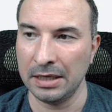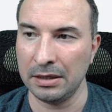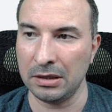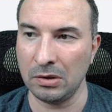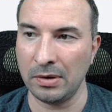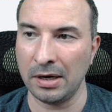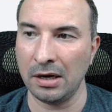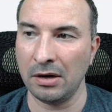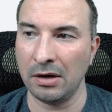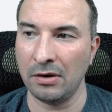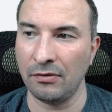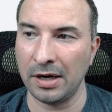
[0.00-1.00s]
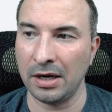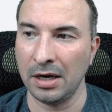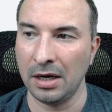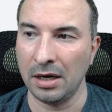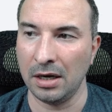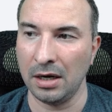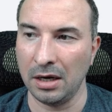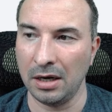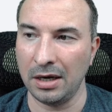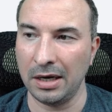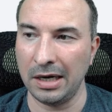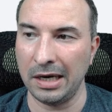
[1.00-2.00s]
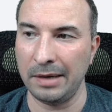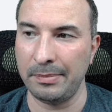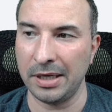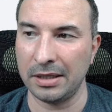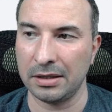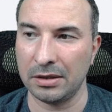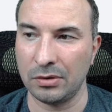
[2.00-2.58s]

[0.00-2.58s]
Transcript: so I have a limit